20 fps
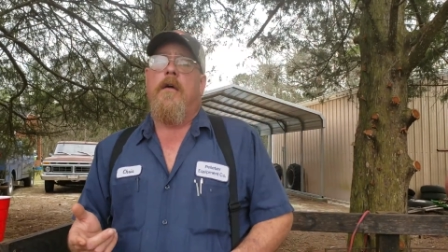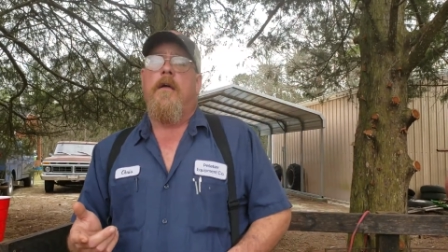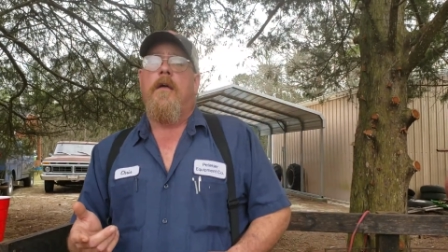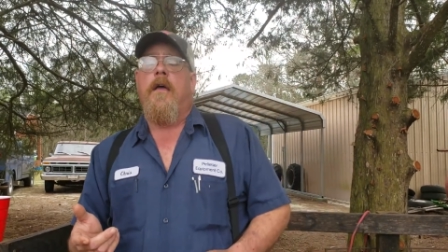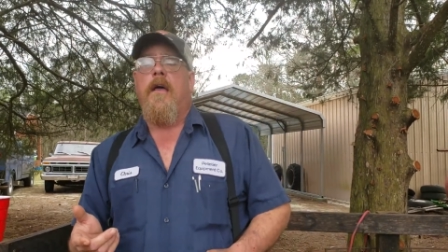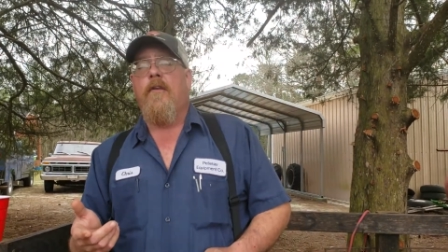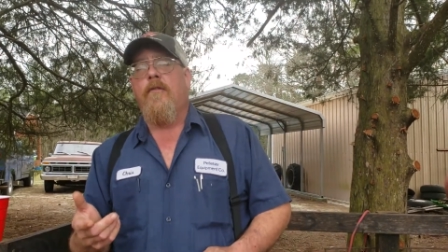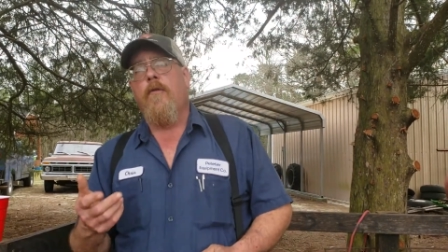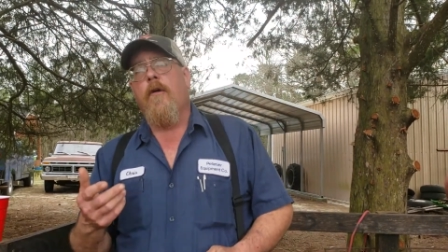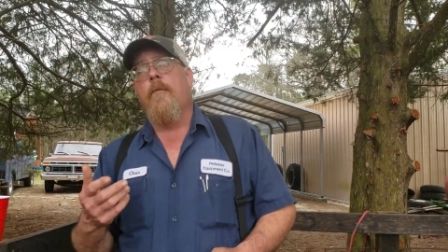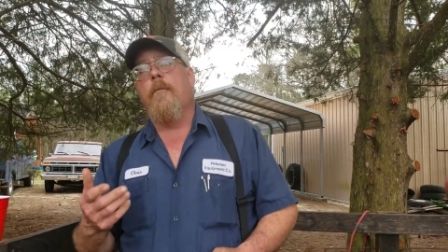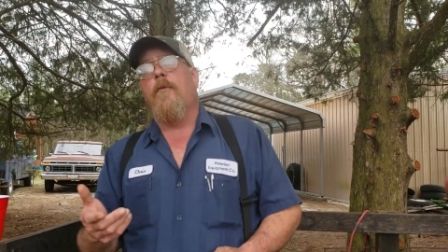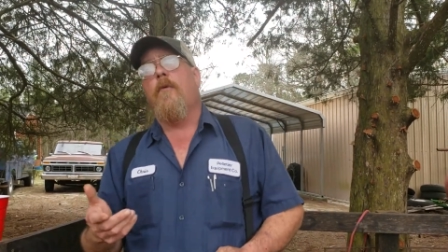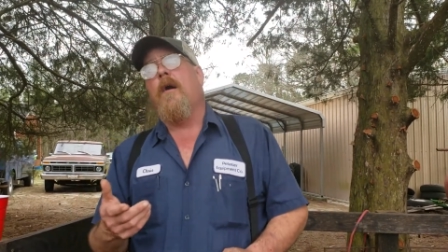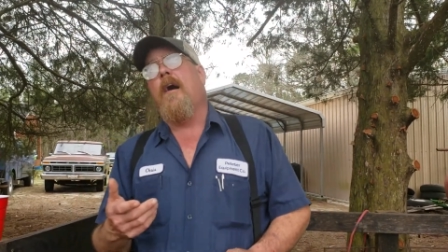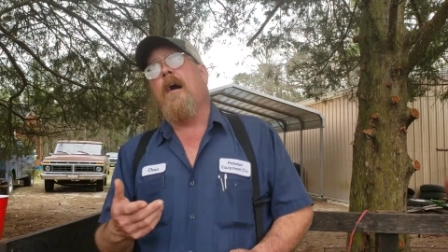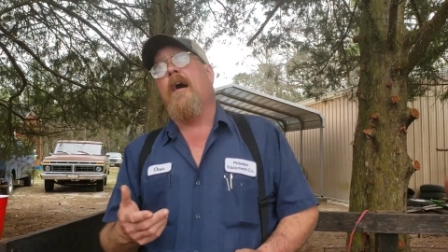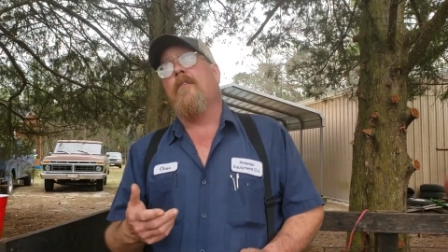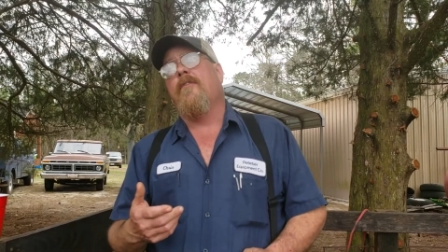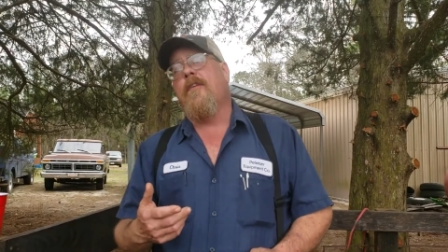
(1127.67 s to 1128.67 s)
That's what my
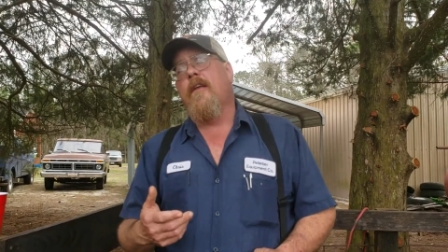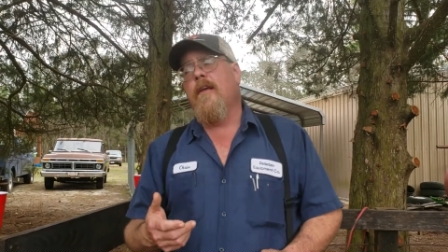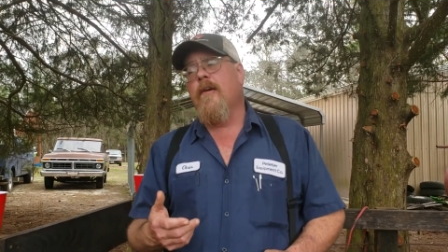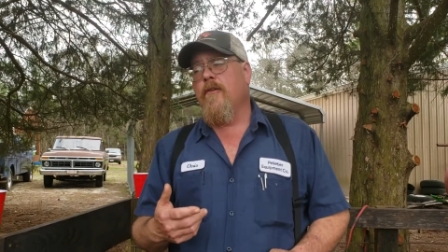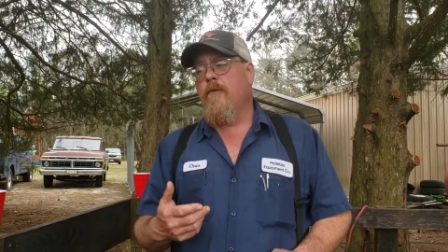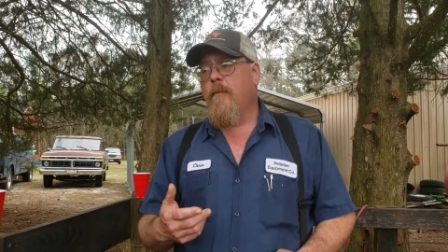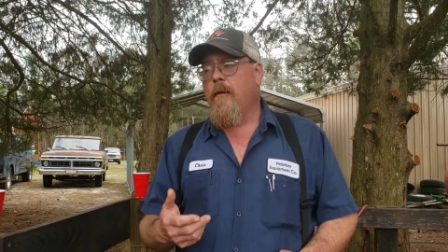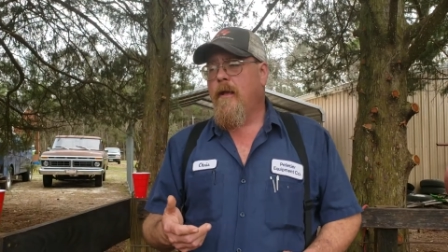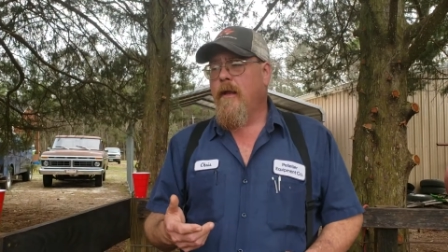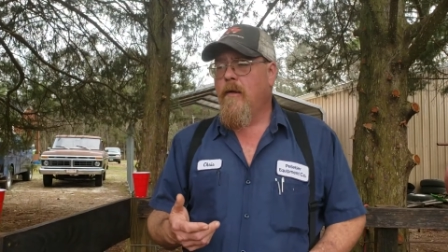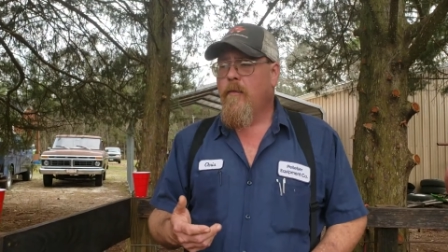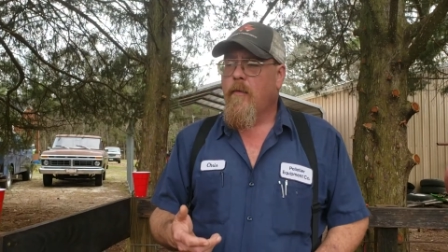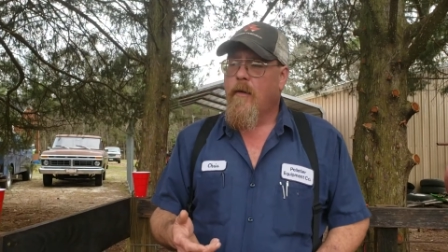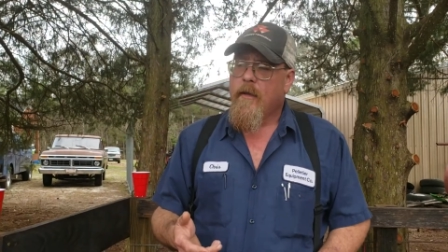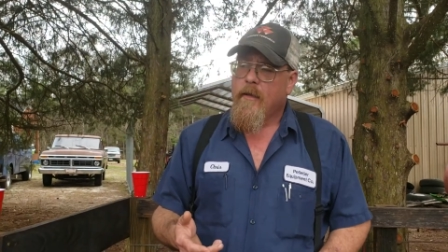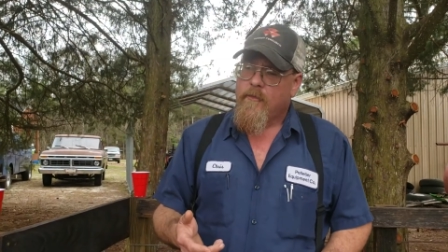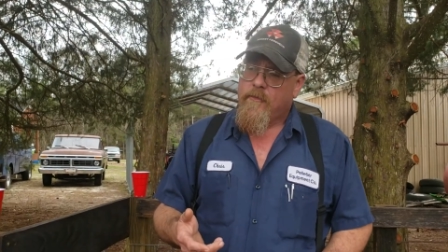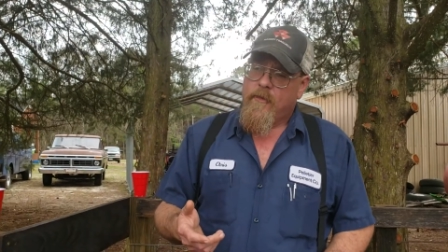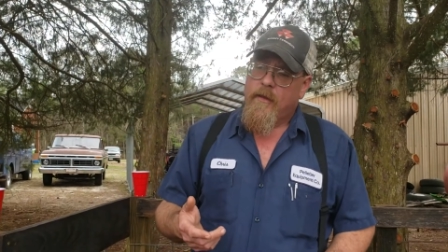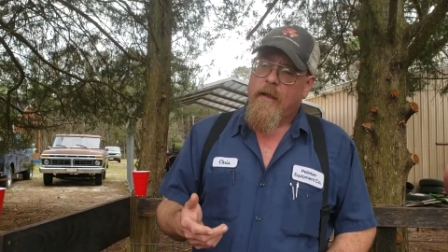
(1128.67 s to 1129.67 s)
wife tells me
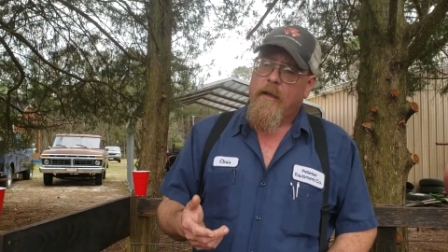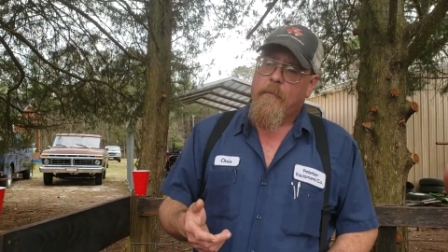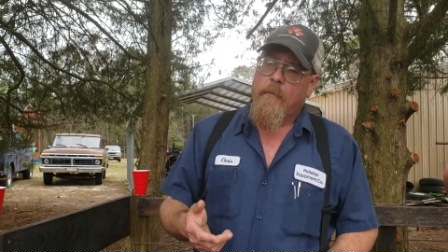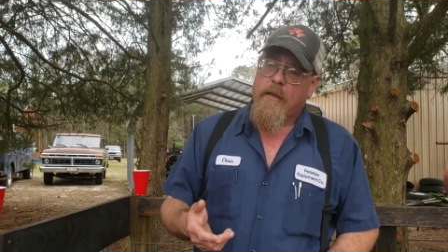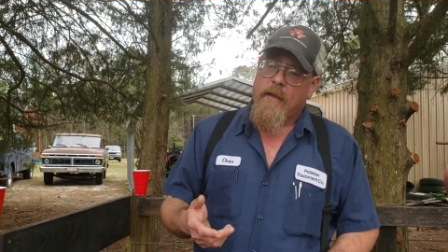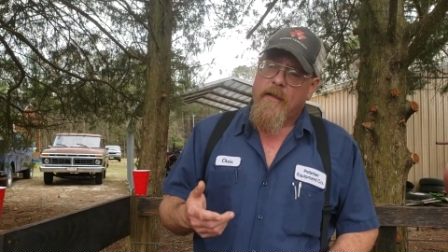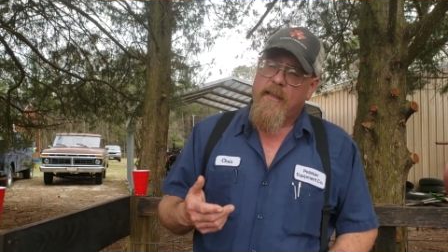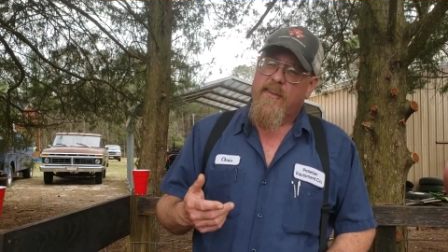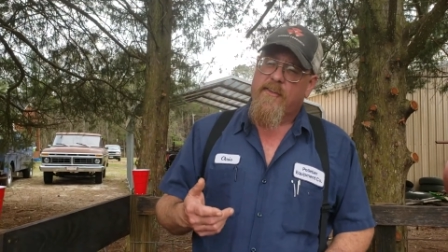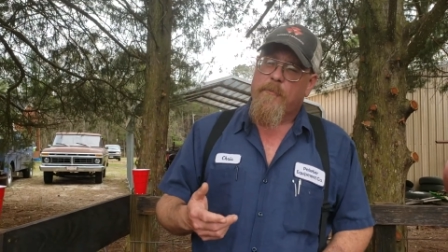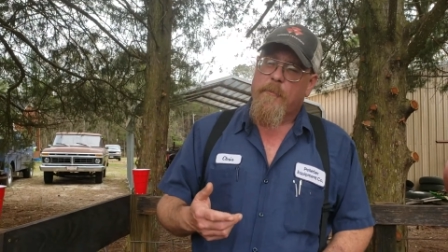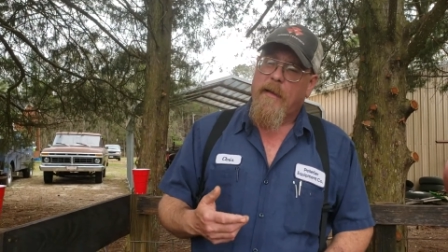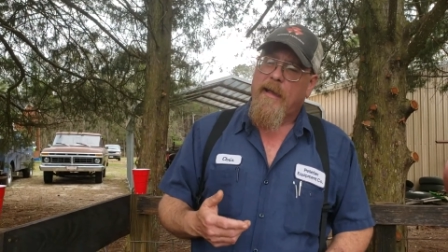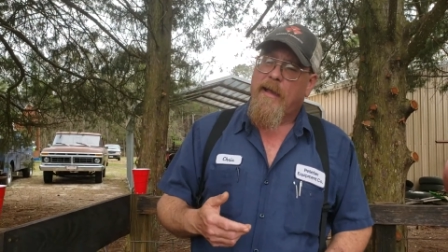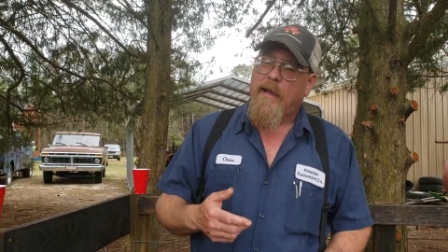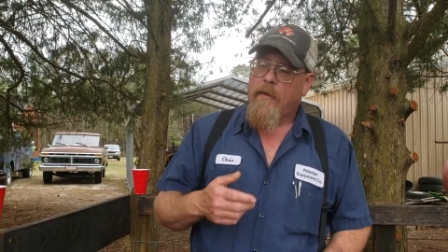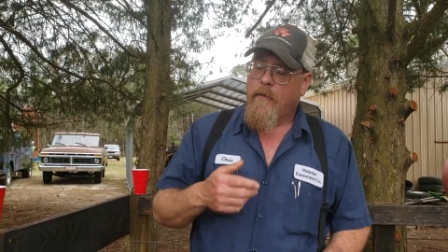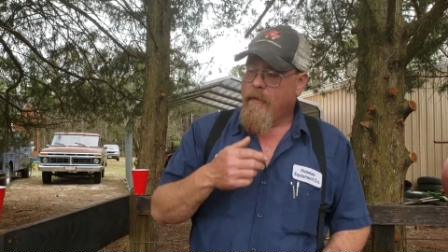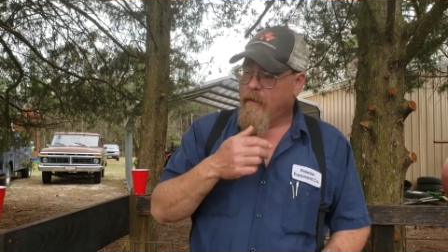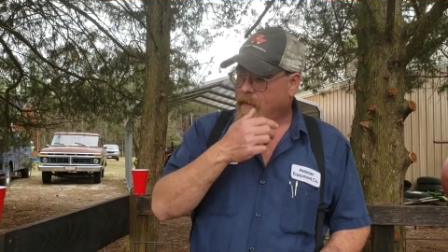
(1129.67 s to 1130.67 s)
anyways, that I'm at least
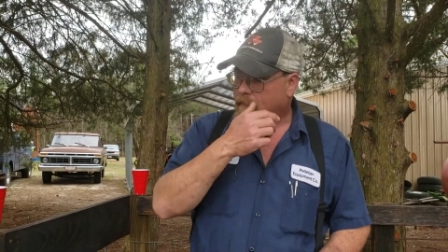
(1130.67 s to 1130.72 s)
mildly